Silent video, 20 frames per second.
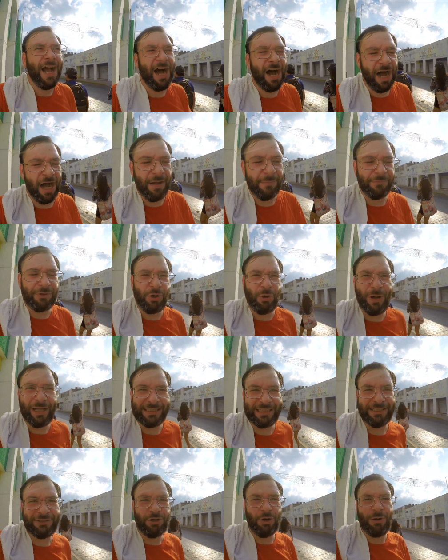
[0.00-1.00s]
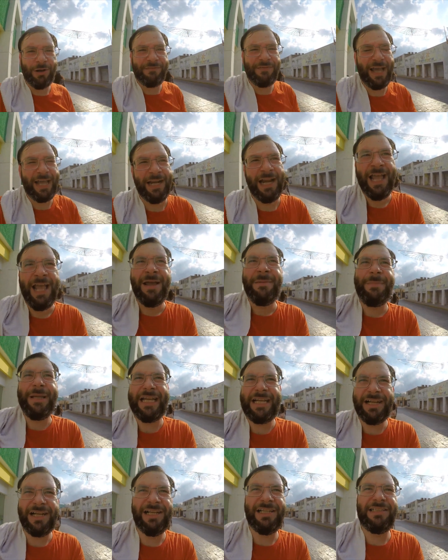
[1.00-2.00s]
um, throughout this whole event.
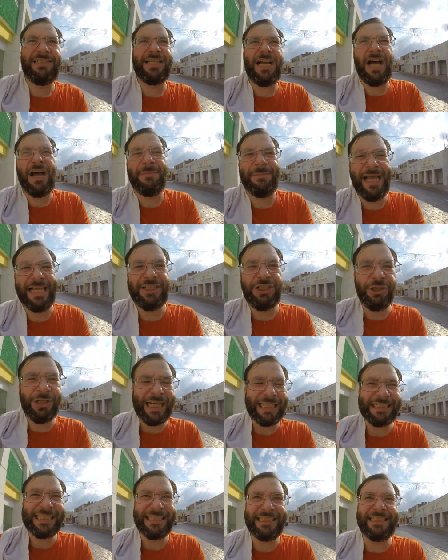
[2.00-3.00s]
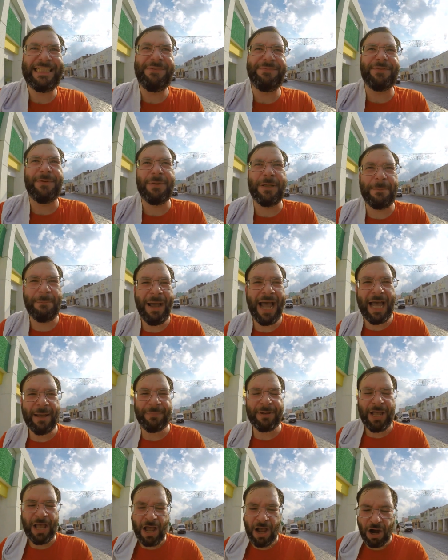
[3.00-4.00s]
Because um, as you guys can see from the
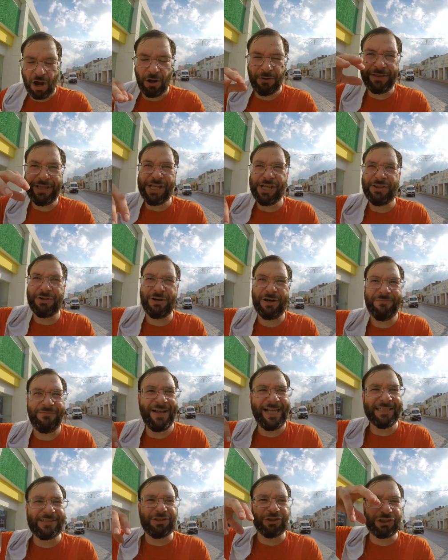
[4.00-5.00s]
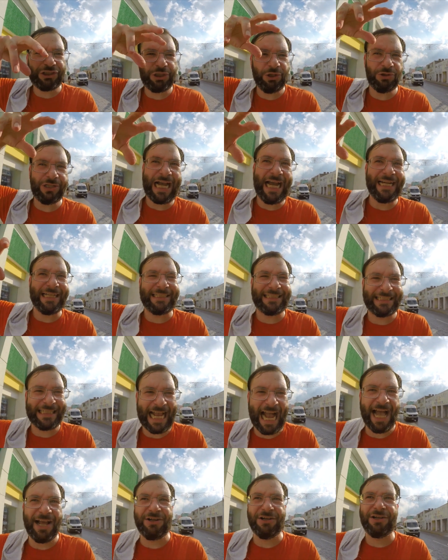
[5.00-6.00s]
map, all the other events are still kind of
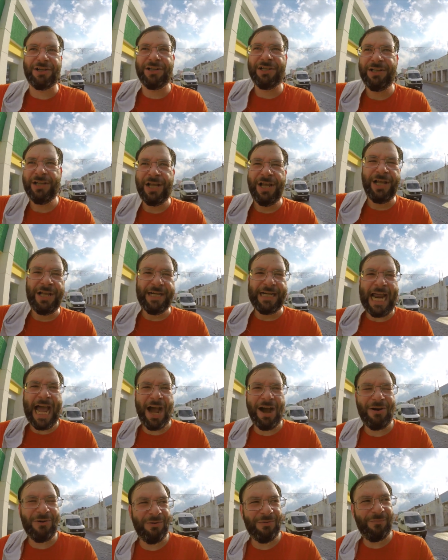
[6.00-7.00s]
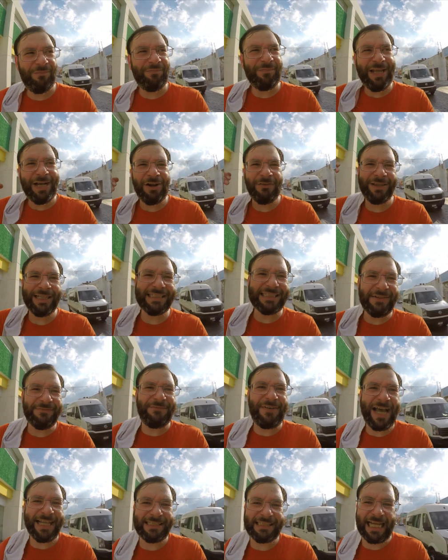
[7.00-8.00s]
scattered. Now, you know, this
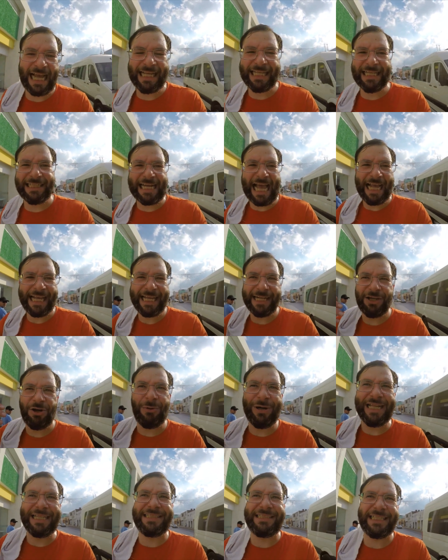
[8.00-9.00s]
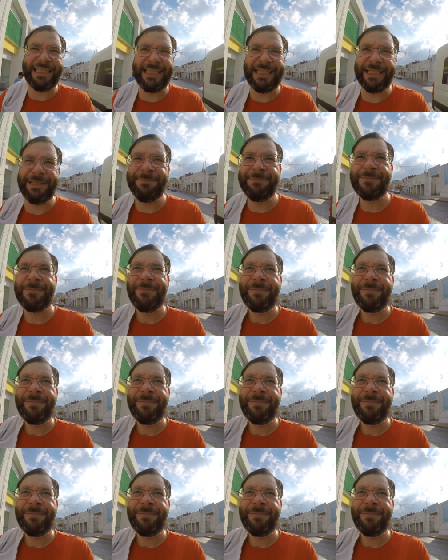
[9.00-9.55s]
event, I can, I can already see